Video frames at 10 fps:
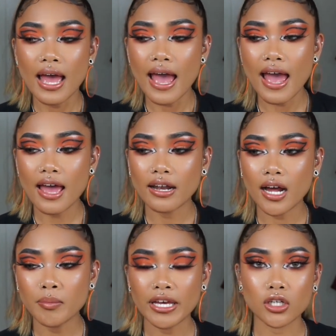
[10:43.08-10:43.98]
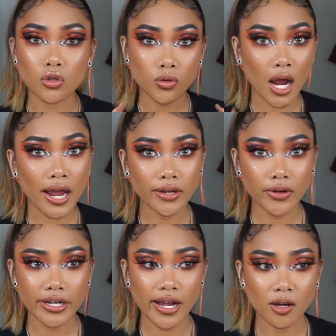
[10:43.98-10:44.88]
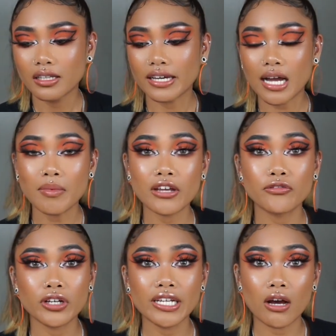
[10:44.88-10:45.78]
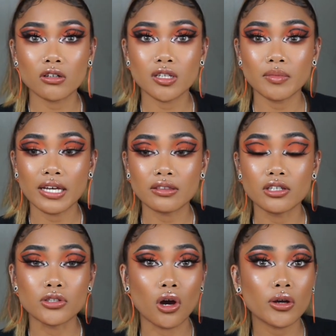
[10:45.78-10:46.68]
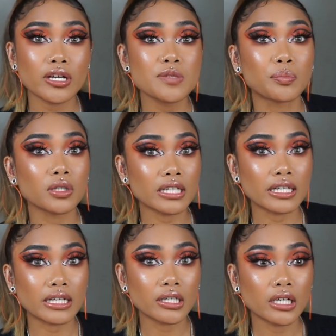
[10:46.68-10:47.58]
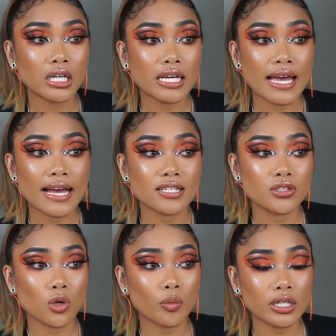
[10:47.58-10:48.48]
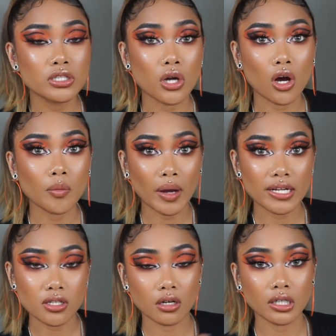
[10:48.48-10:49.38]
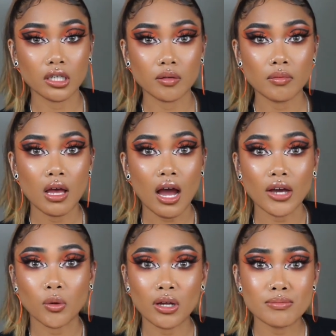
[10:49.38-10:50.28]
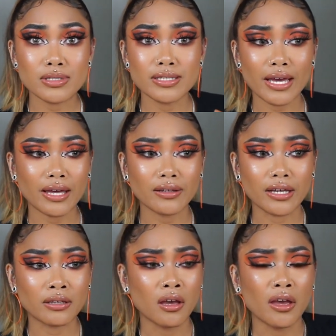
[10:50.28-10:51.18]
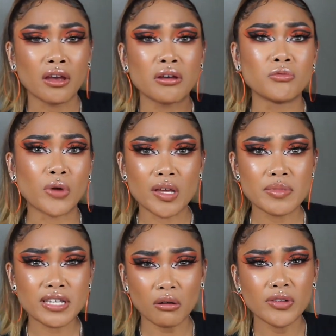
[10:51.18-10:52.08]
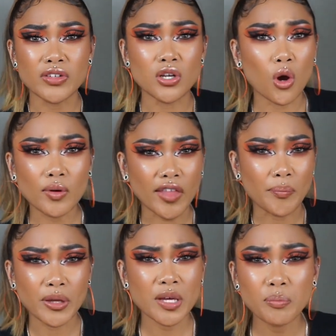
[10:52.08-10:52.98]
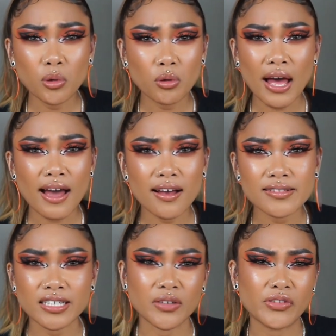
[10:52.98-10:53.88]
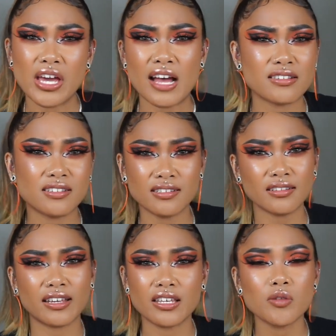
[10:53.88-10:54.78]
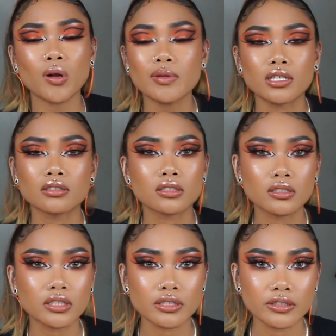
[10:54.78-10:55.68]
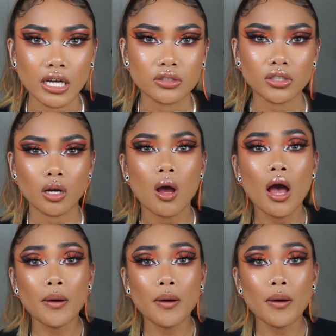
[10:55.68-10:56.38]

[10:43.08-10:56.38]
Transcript: And I'm like crying right now. Like I'm like freaking out because I'm like, the dog is bleeding, has so many dog bites on him. I don't want him to get like rabies. I don't even know what that pit bull has. Like if he has any, like he probably doesn't because he's a house dog.